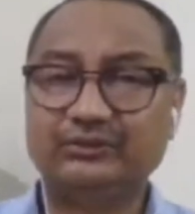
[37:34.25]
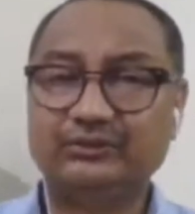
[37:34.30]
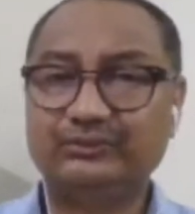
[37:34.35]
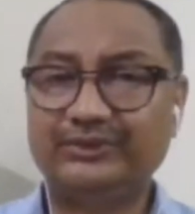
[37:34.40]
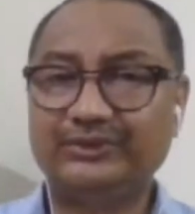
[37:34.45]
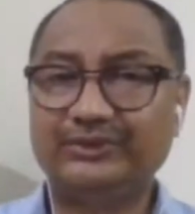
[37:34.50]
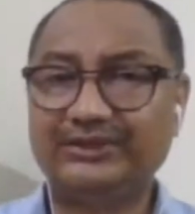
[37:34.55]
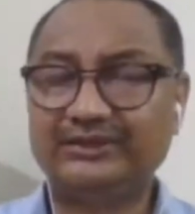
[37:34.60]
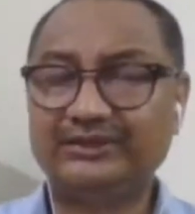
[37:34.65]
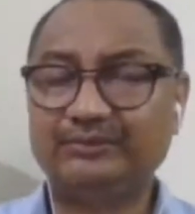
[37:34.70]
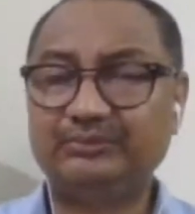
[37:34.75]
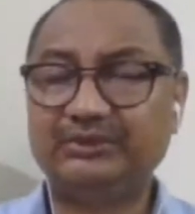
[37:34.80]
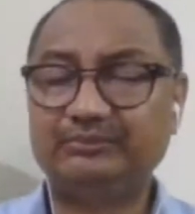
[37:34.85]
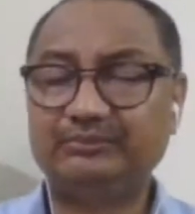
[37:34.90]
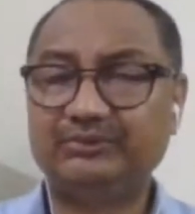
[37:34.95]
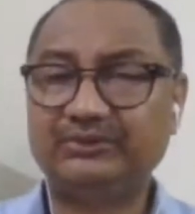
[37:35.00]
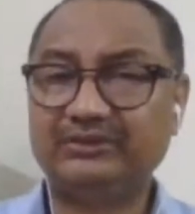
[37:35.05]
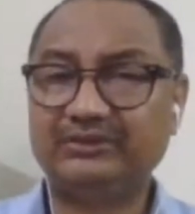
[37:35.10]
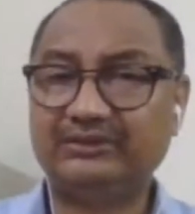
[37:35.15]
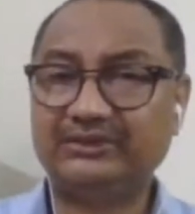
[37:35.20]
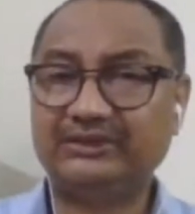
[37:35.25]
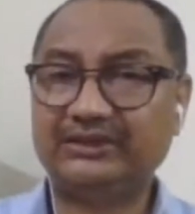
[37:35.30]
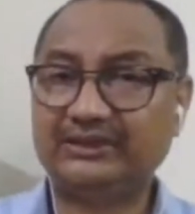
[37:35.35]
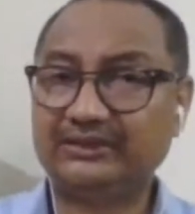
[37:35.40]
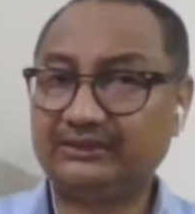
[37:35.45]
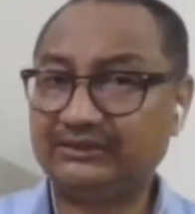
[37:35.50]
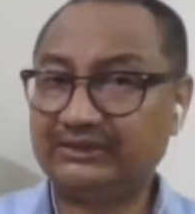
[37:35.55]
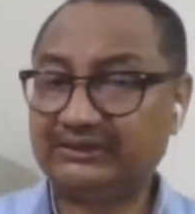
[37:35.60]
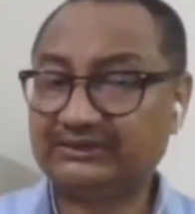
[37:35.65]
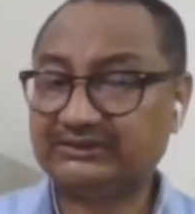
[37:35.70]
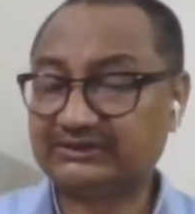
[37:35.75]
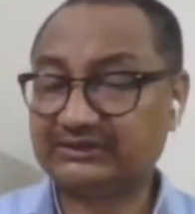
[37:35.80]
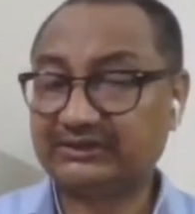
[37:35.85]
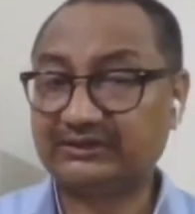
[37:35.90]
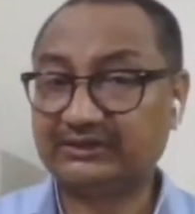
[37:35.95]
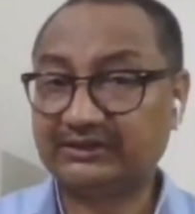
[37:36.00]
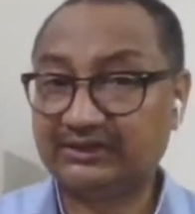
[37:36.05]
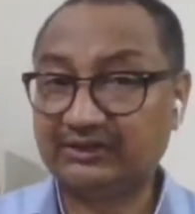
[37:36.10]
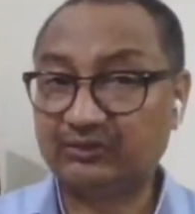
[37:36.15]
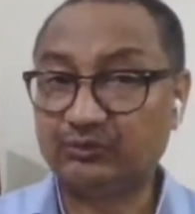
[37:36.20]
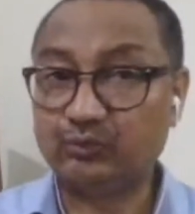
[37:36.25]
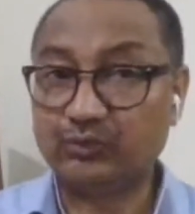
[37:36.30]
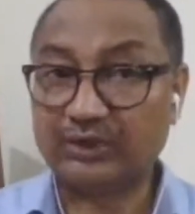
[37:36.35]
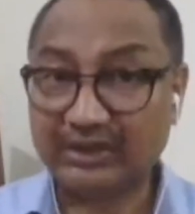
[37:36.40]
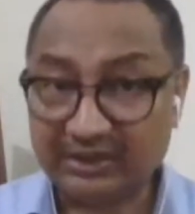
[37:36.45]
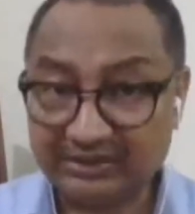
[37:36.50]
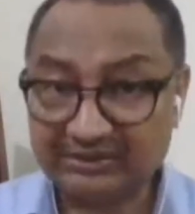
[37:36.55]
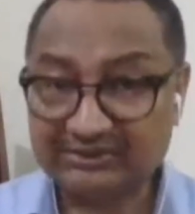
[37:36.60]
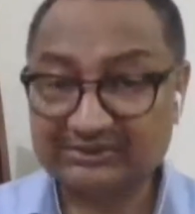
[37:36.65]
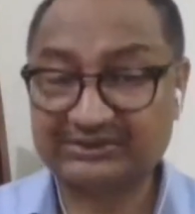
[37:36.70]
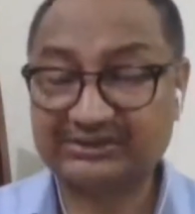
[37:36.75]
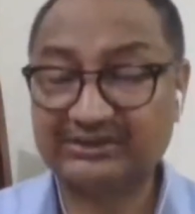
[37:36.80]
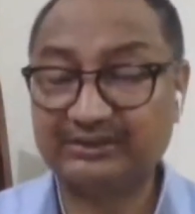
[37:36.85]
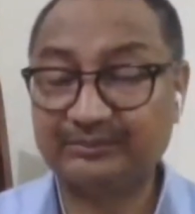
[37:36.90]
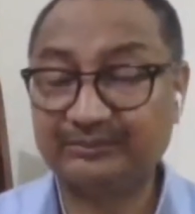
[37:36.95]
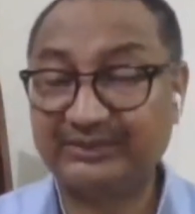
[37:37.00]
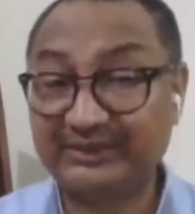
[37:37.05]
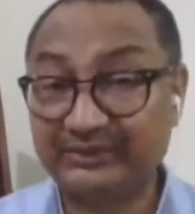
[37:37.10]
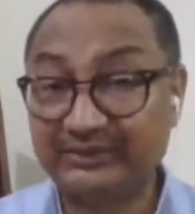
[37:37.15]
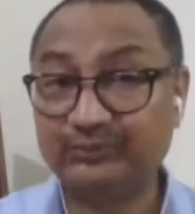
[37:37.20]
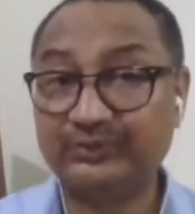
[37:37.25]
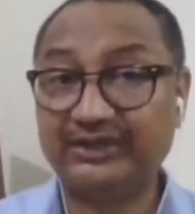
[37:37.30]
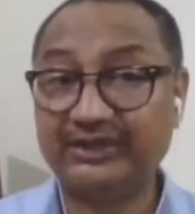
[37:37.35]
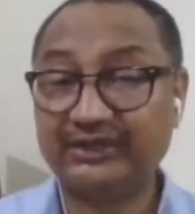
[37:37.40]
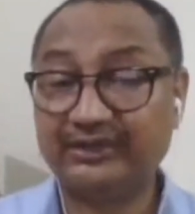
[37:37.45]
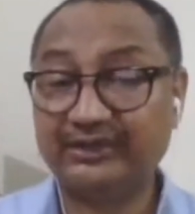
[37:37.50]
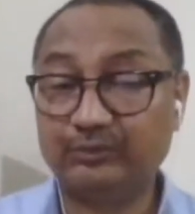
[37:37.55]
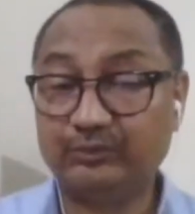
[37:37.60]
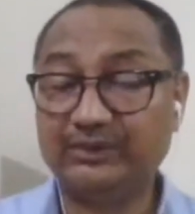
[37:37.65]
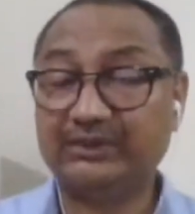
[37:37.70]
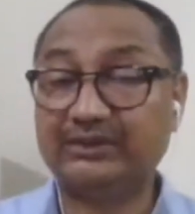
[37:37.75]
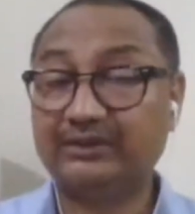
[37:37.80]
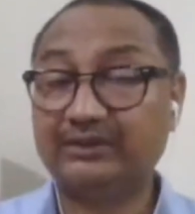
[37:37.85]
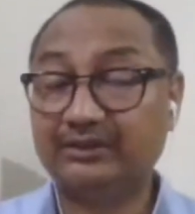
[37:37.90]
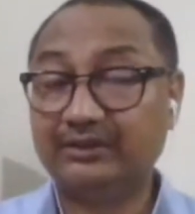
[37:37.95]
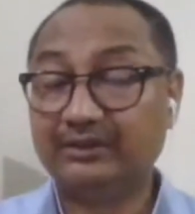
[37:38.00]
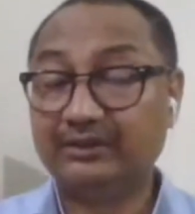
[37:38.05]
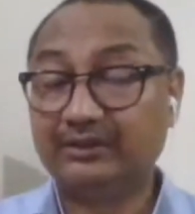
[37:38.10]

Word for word: when the people they, they started the wars in a big way, when